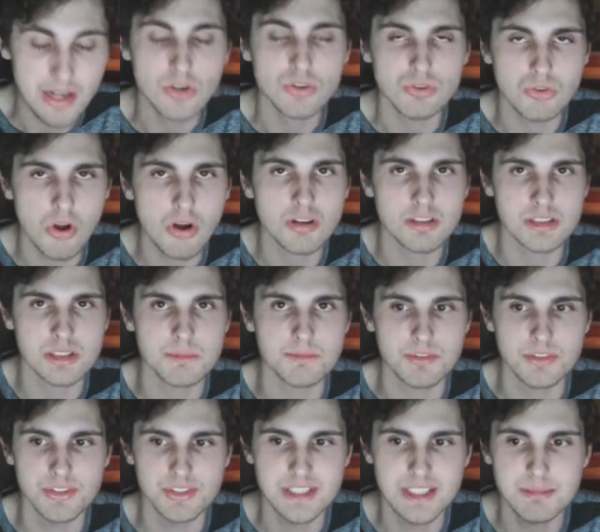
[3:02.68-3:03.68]
long-term for
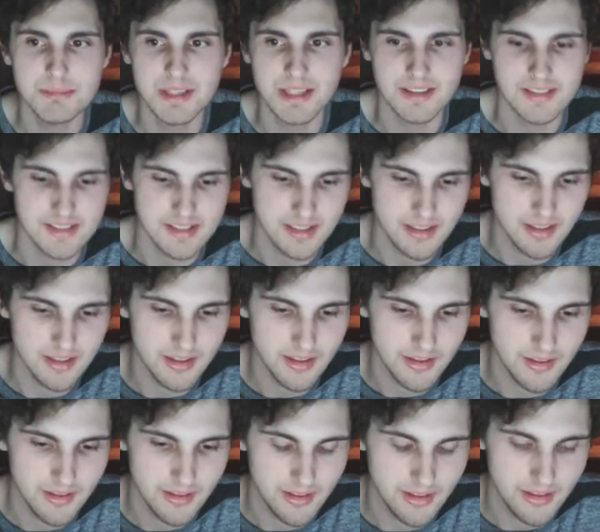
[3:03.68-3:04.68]
the team, because
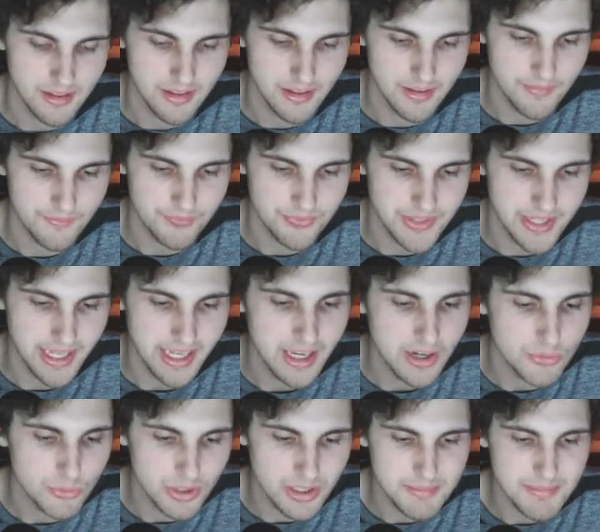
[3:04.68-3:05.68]
taking a
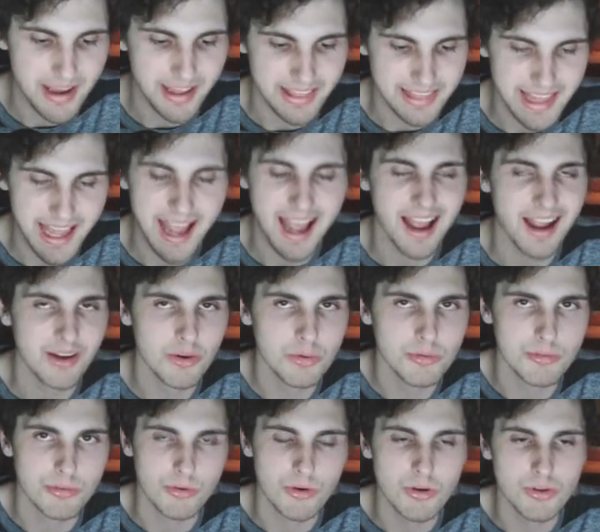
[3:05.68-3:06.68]
running back that high
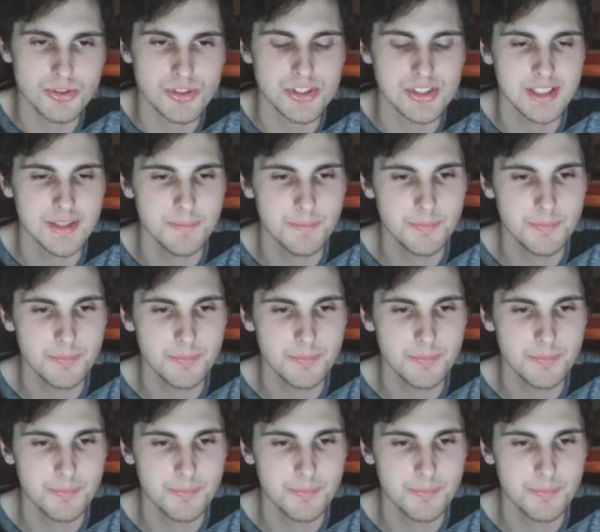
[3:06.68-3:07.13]
overall just